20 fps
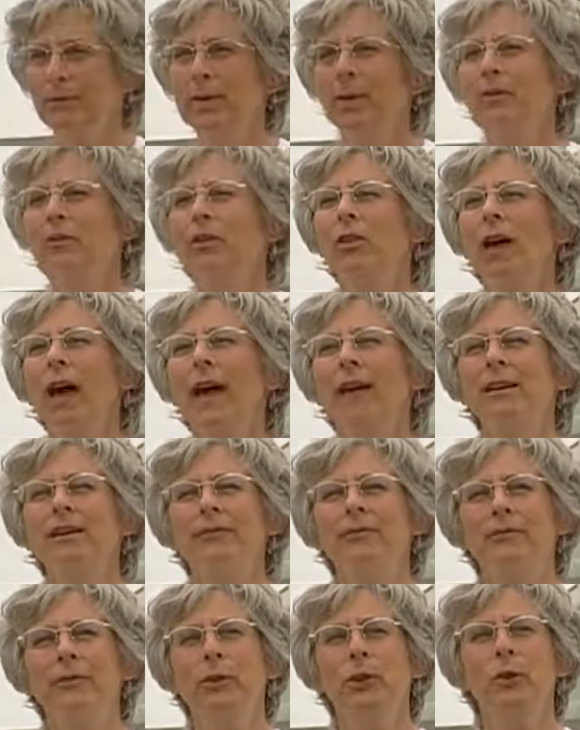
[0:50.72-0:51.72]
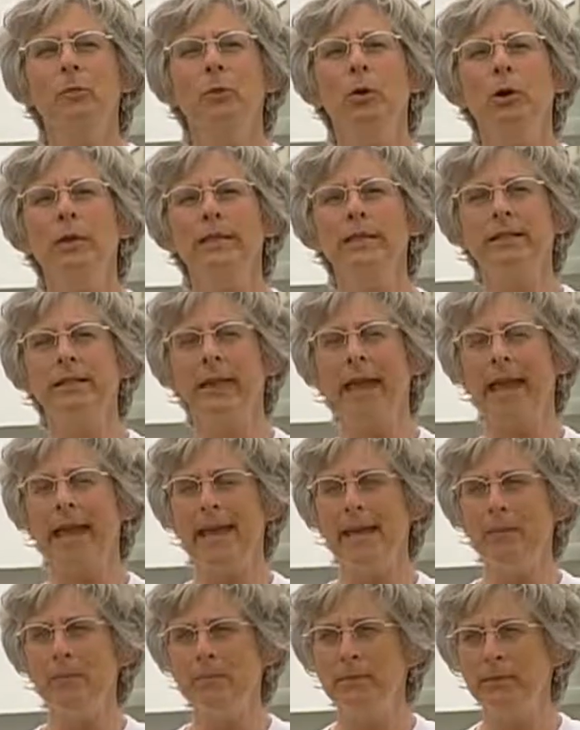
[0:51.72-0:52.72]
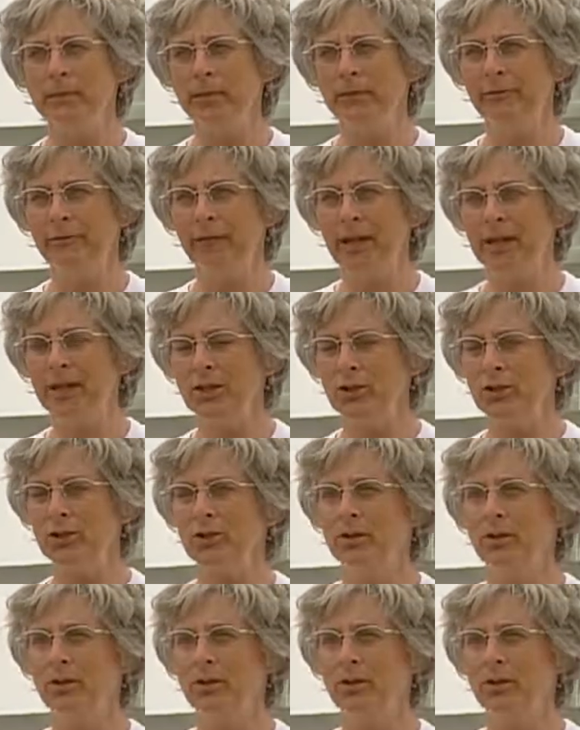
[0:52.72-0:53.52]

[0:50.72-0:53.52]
We have a lot of humorous names of fish.